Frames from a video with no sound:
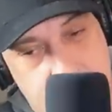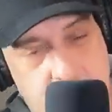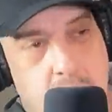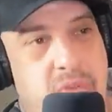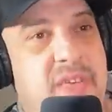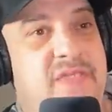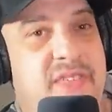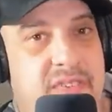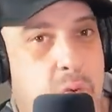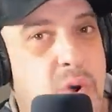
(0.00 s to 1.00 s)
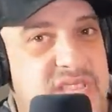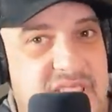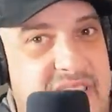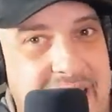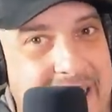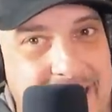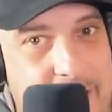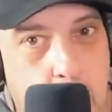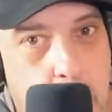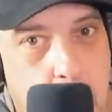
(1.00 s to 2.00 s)
So it wasn't in
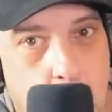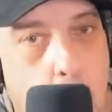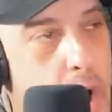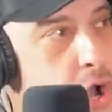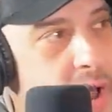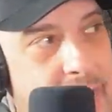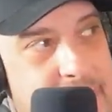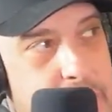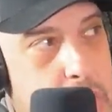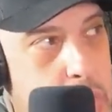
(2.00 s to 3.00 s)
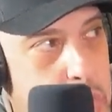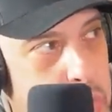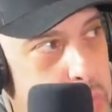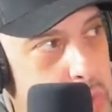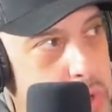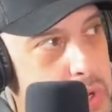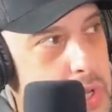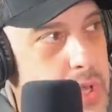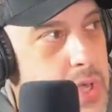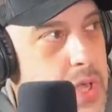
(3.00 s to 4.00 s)
91 or 92
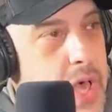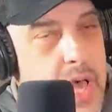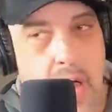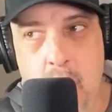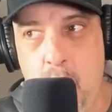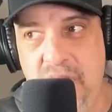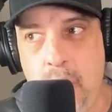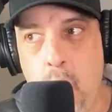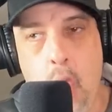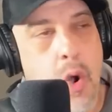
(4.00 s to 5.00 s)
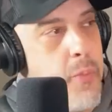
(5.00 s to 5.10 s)
uh, when the war